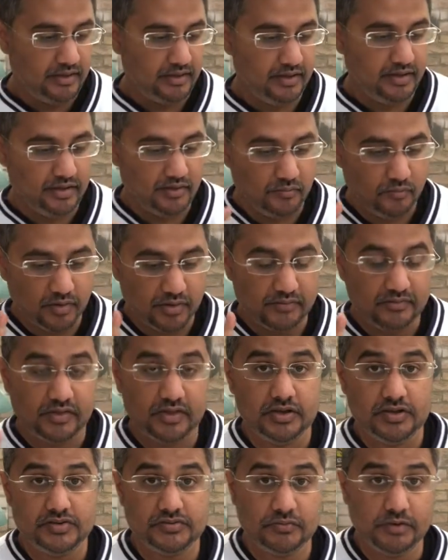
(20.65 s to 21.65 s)
one of
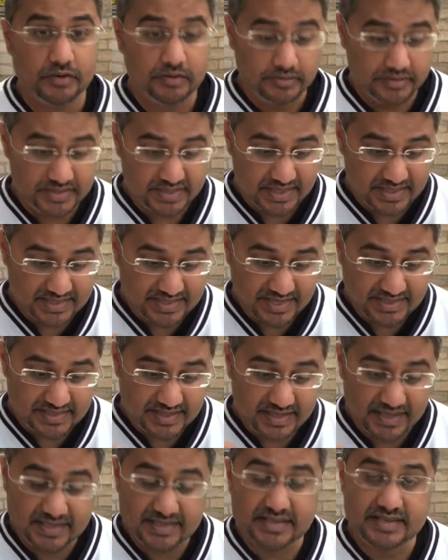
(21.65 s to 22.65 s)
those roads is
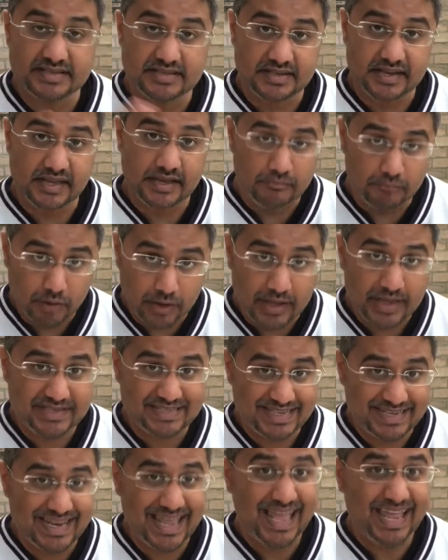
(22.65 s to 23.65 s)
designated as
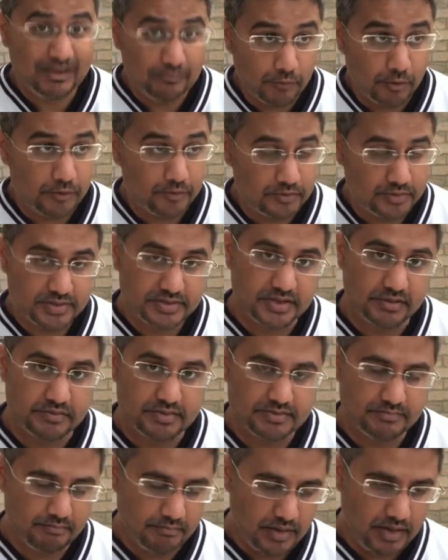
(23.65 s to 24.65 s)
an A road, so it's
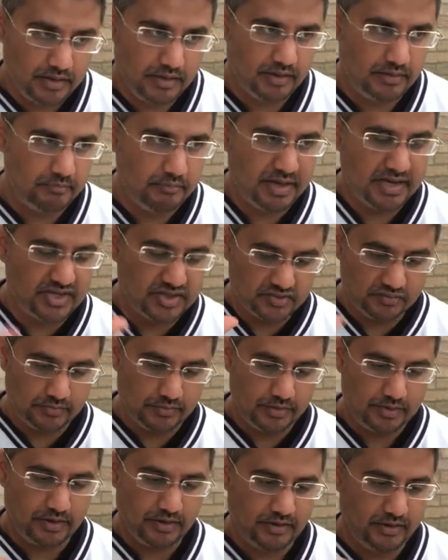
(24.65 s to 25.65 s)
a major
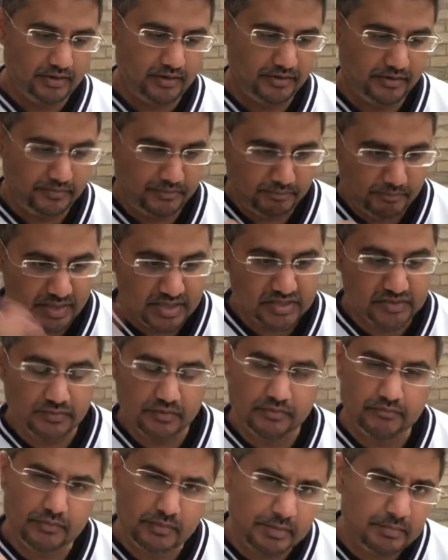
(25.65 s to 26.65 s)
road.
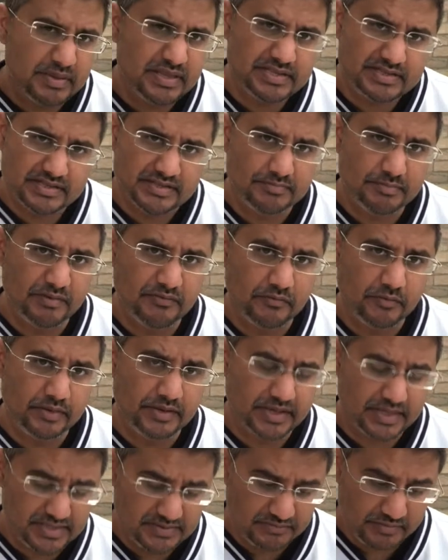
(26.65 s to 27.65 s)
Remember, this is before the
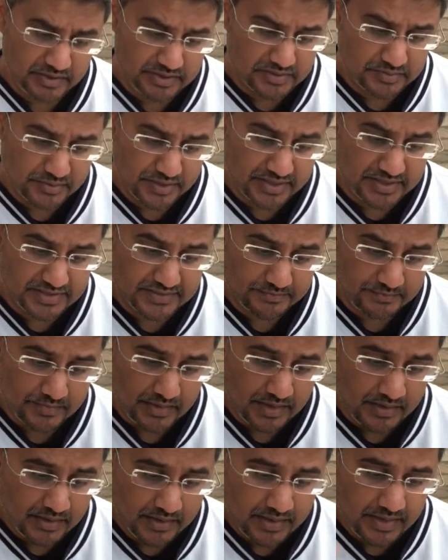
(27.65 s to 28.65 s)
days of motorways,
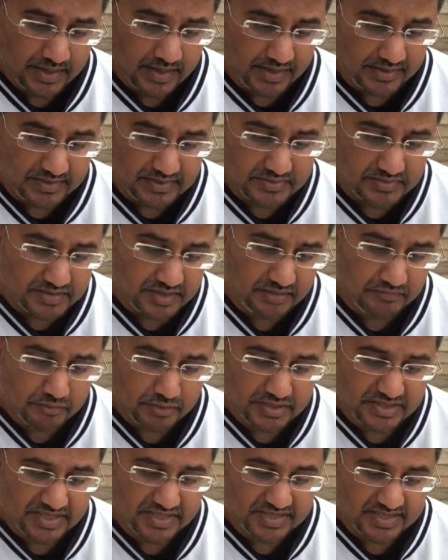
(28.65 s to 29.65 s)
and this was the
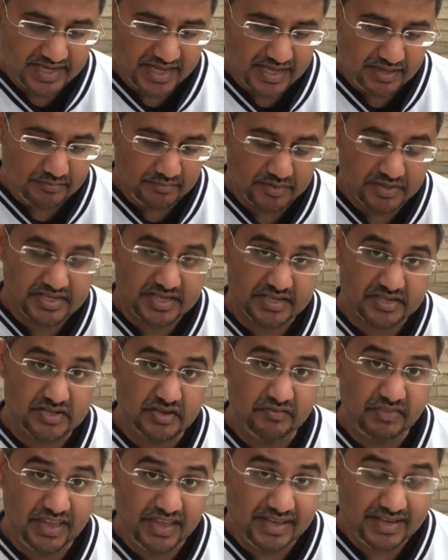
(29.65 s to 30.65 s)
Royston to Cambridge section of
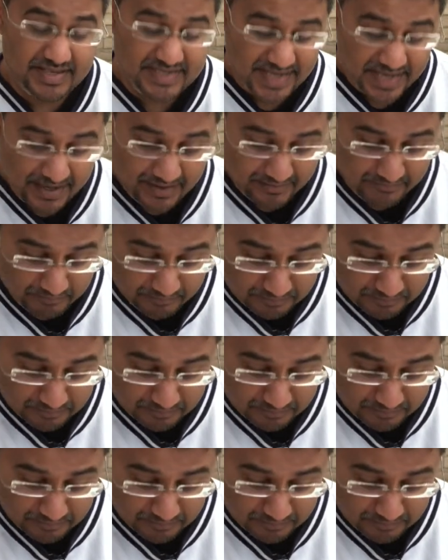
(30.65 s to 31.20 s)
the A10.